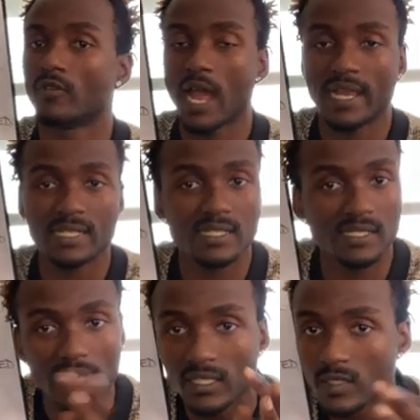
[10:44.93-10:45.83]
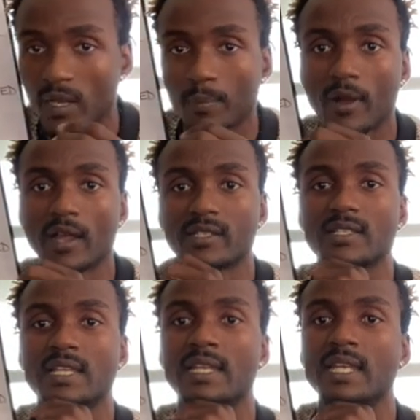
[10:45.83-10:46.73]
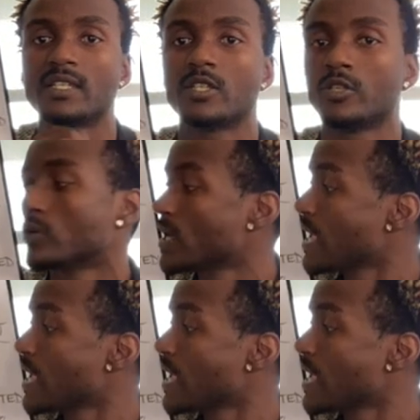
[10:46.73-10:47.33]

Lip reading: I can sell as many products as I need to.